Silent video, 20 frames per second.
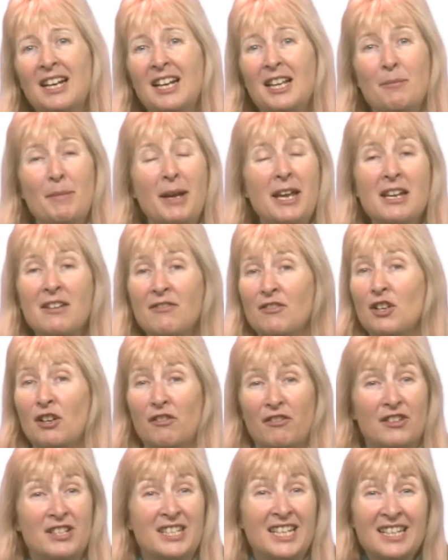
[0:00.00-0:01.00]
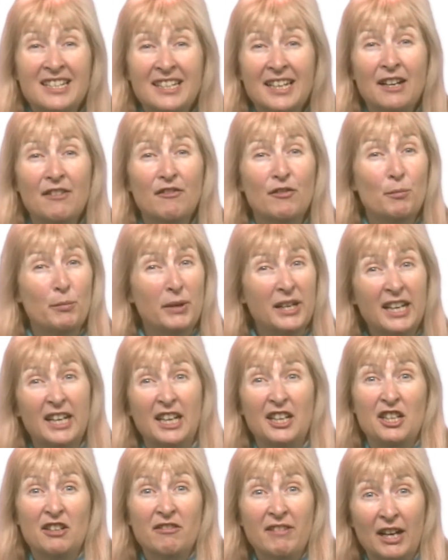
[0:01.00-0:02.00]
They may even offer a discount for bringing
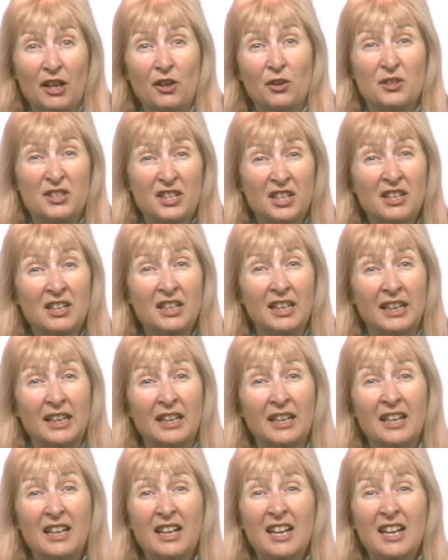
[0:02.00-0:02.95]
in your records early.